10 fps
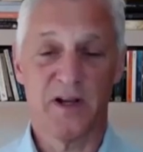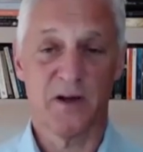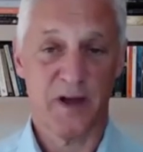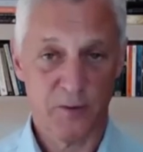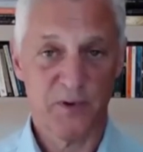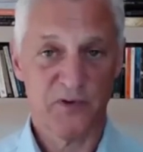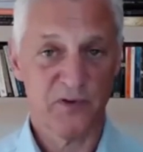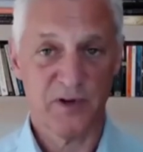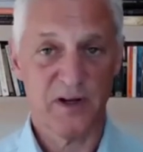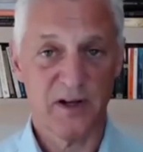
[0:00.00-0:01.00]
We've got a good
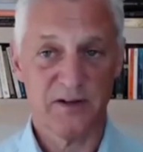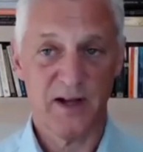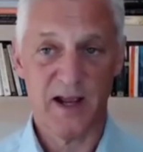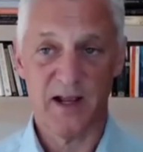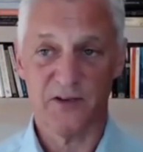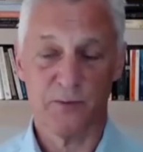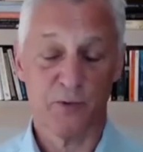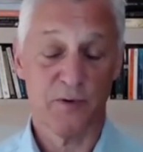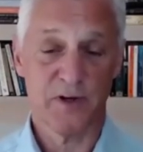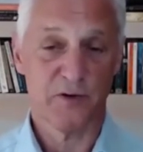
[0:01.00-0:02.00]
business in India today. It's
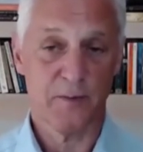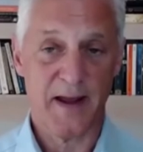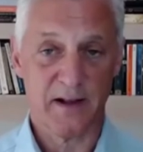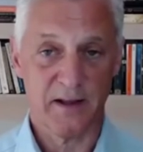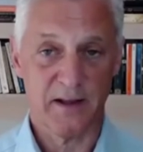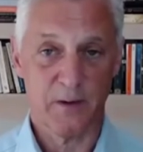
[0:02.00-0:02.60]
improving dramatically.